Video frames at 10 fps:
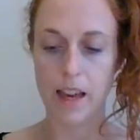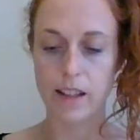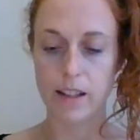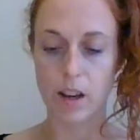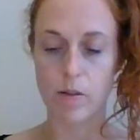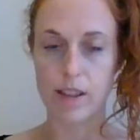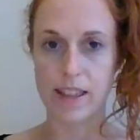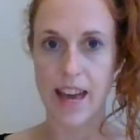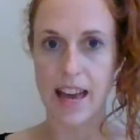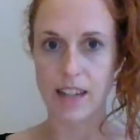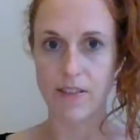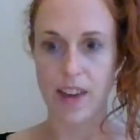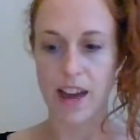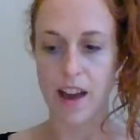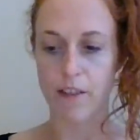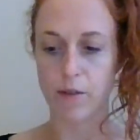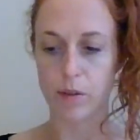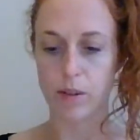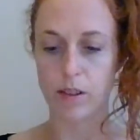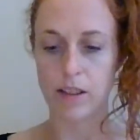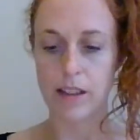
So did the head of the Air Force.